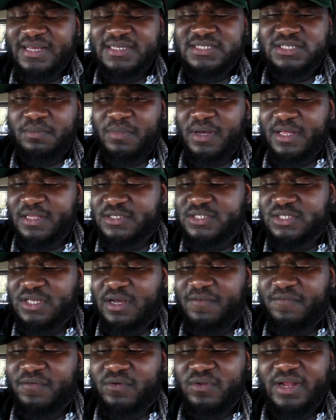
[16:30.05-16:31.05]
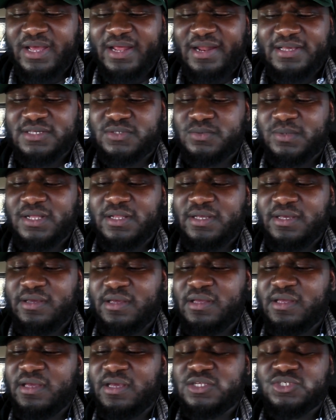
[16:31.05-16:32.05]
some other stuff on there that's really
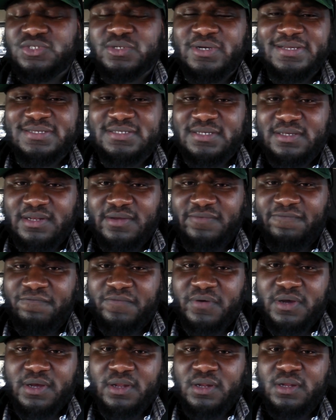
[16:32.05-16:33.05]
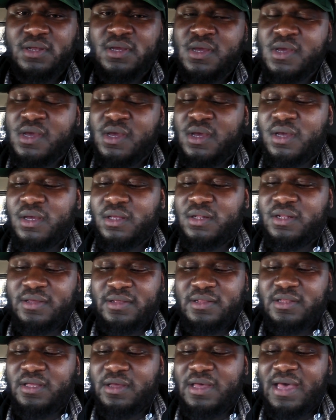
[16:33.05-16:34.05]
interesting and fun.
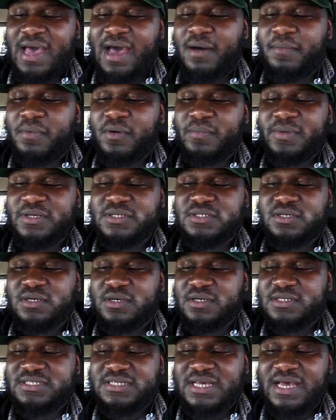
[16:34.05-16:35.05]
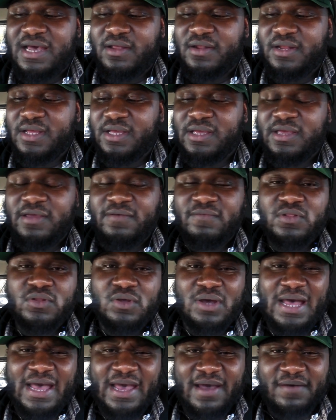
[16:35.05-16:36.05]
The album is good sounding. Even
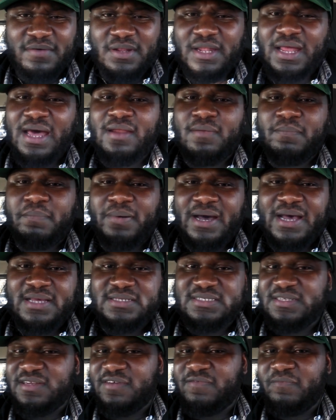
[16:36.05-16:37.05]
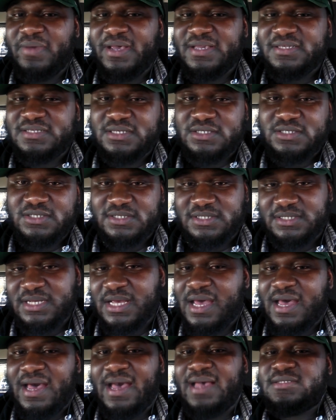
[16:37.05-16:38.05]
though I have a lot of positive messages,
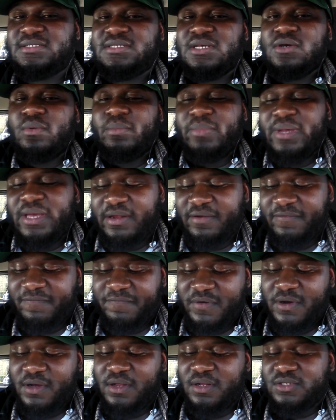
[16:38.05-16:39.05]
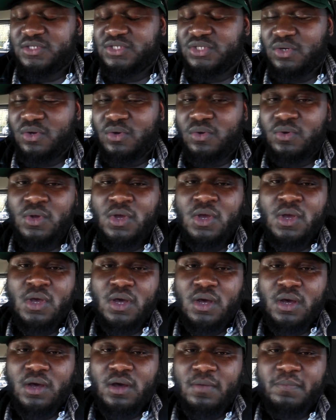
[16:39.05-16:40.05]
I still made it fun. So
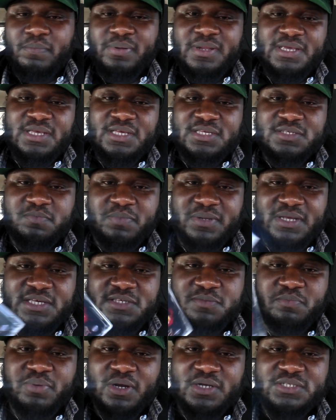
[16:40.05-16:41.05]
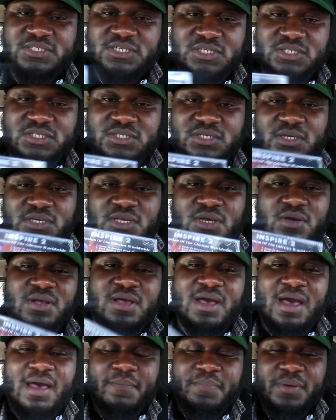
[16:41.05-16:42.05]
please purchase your
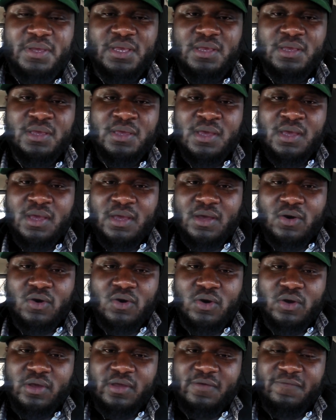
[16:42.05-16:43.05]
copy, or